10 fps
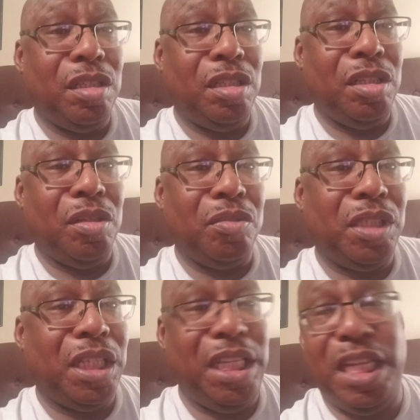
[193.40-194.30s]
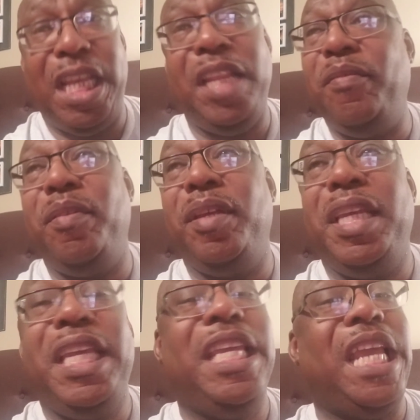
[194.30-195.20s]
You know what I'm saying? He can't even
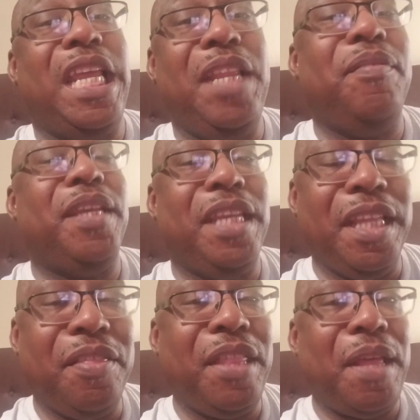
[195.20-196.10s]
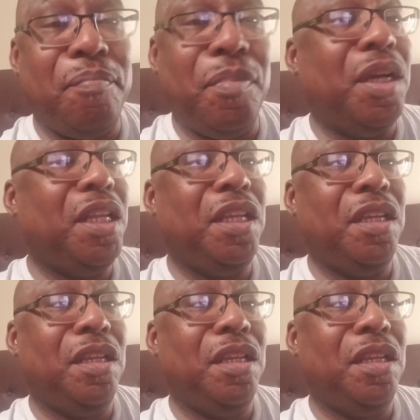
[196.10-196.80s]
he can't even get that money